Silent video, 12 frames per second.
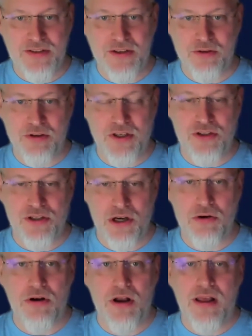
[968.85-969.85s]
so you can
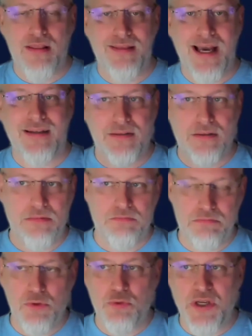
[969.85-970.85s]
show that
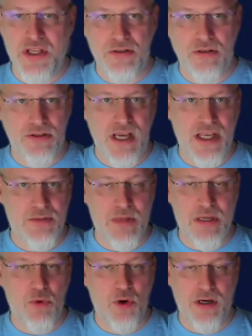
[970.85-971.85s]
resource has
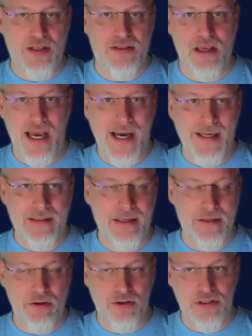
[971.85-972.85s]
been more or less
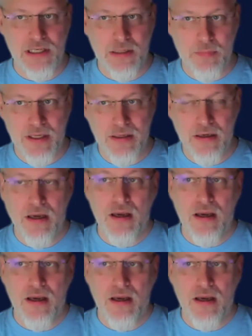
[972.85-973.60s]
idling or sleeping,